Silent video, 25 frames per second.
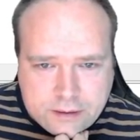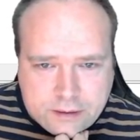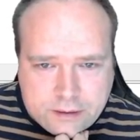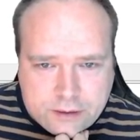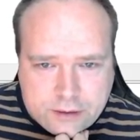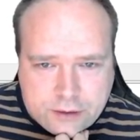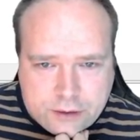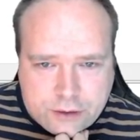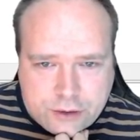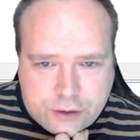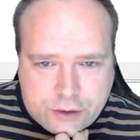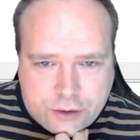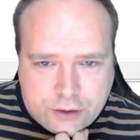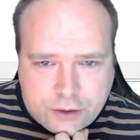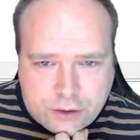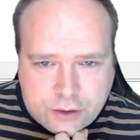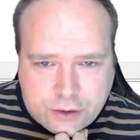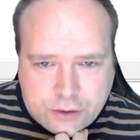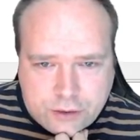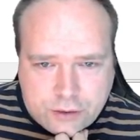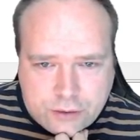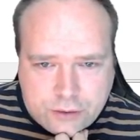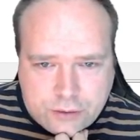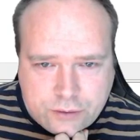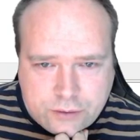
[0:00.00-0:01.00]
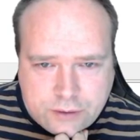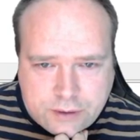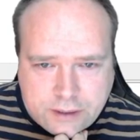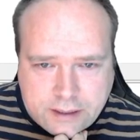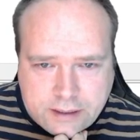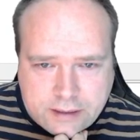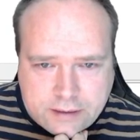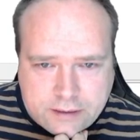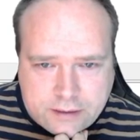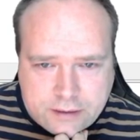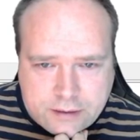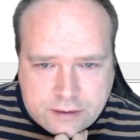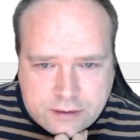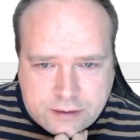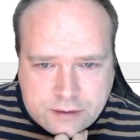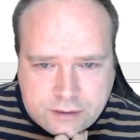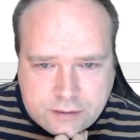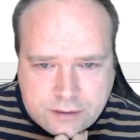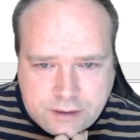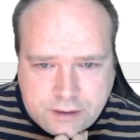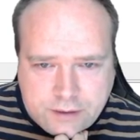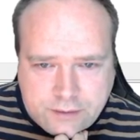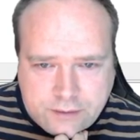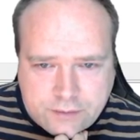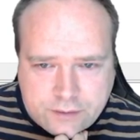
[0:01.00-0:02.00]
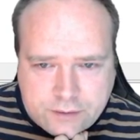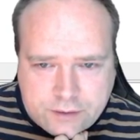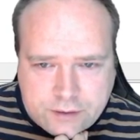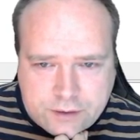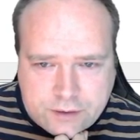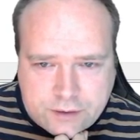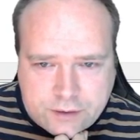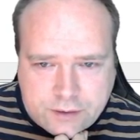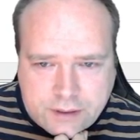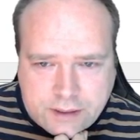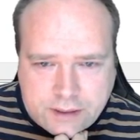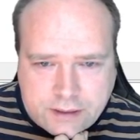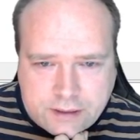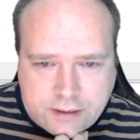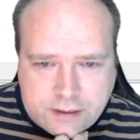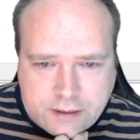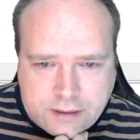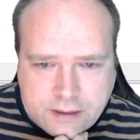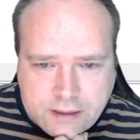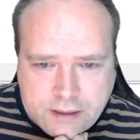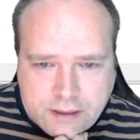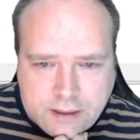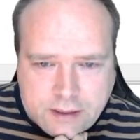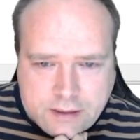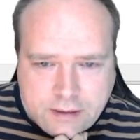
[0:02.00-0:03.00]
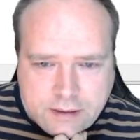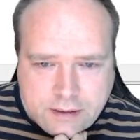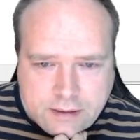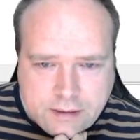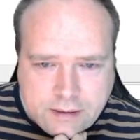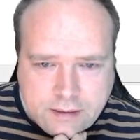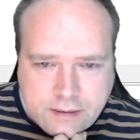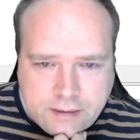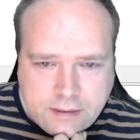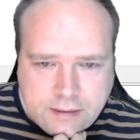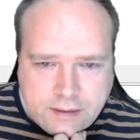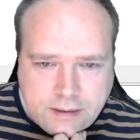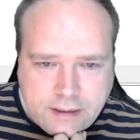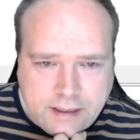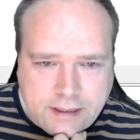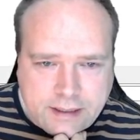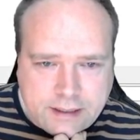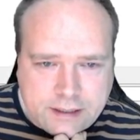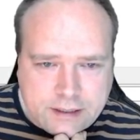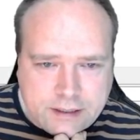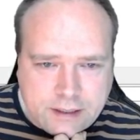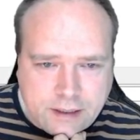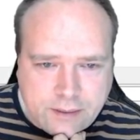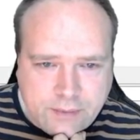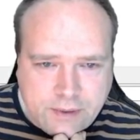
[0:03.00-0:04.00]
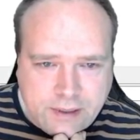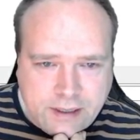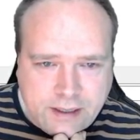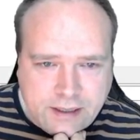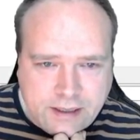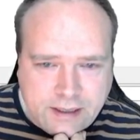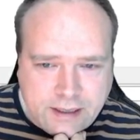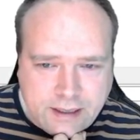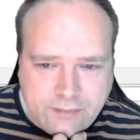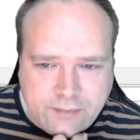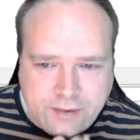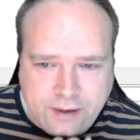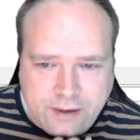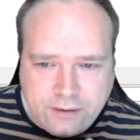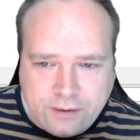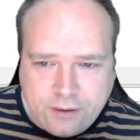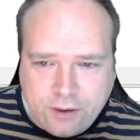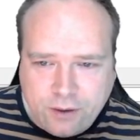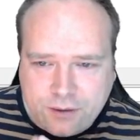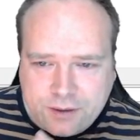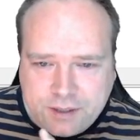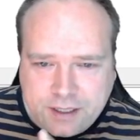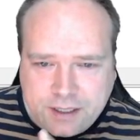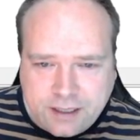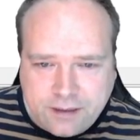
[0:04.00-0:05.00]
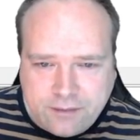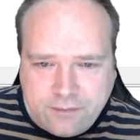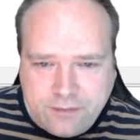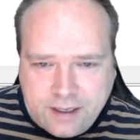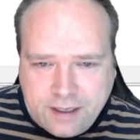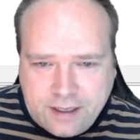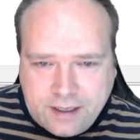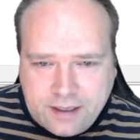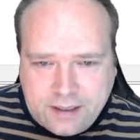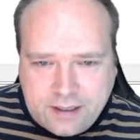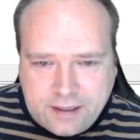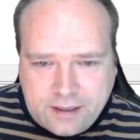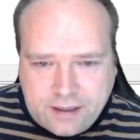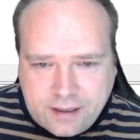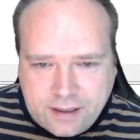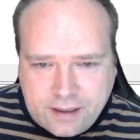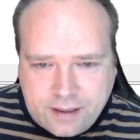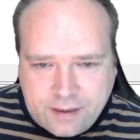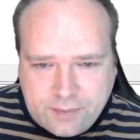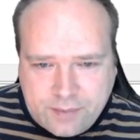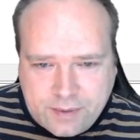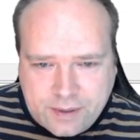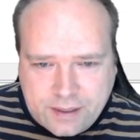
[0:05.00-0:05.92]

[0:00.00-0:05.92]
Show icons, show default, show hidden. It is somewhere. I'm very close. I can feel it, but